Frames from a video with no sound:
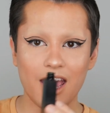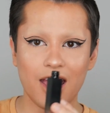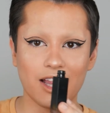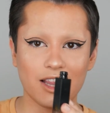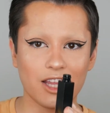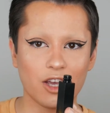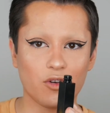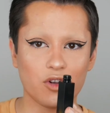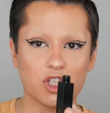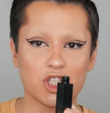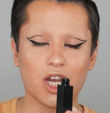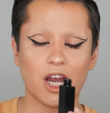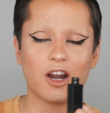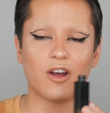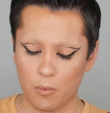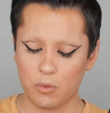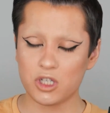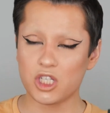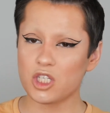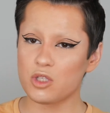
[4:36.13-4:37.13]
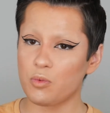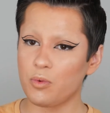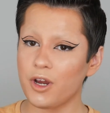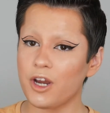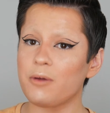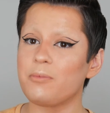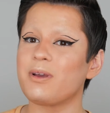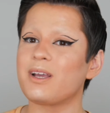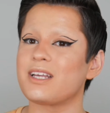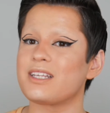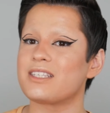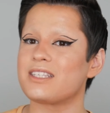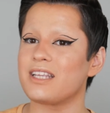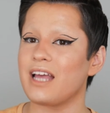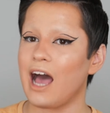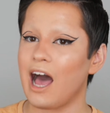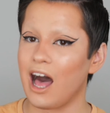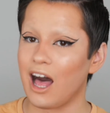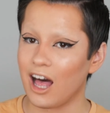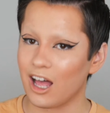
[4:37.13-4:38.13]
liquid shadow, which is weird because
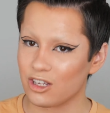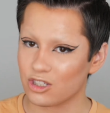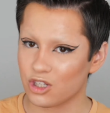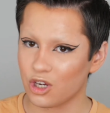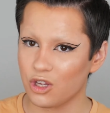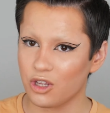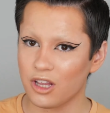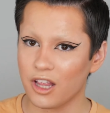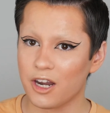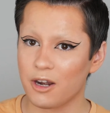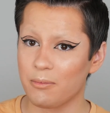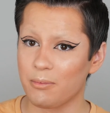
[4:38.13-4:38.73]
I'll show you later,